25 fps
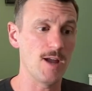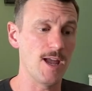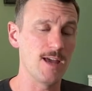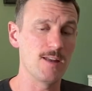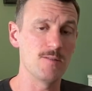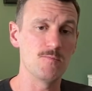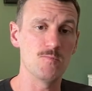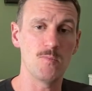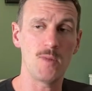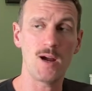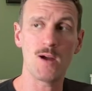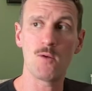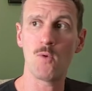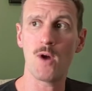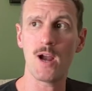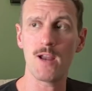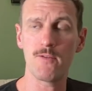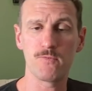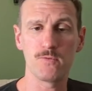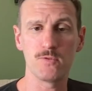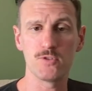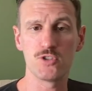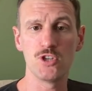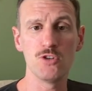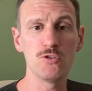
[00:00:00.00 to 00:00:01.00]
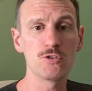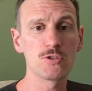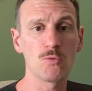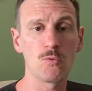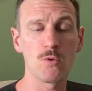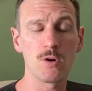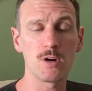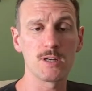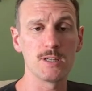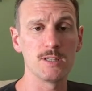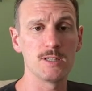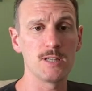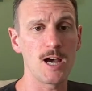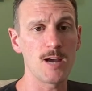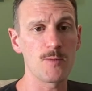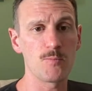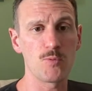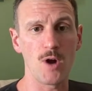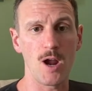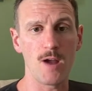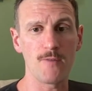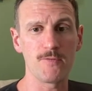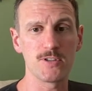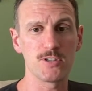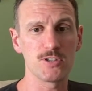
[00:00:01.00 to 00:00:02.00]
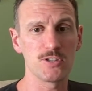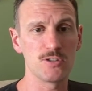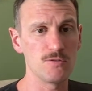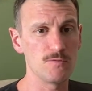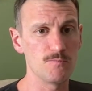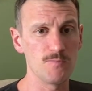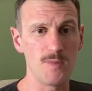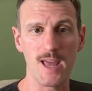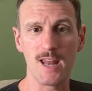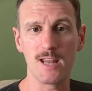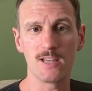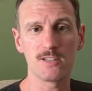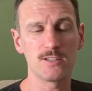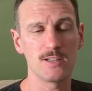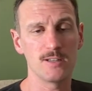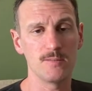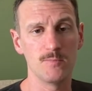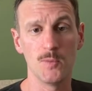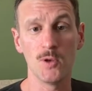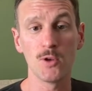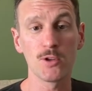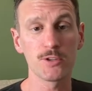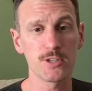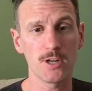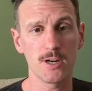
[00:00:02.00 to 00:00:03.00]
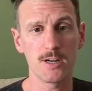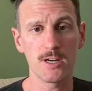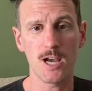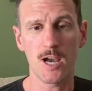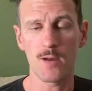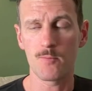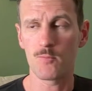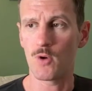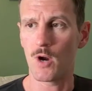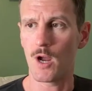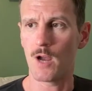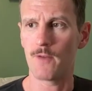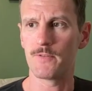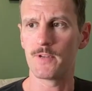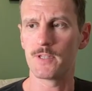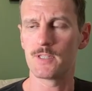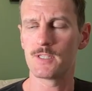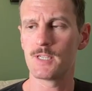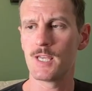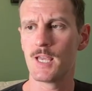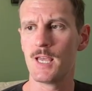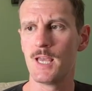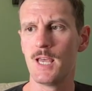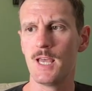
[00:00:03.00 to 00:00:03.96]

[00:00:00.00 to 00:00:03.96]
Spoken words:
And my wife, she used to work in nonprofits. She managed military nonprofits.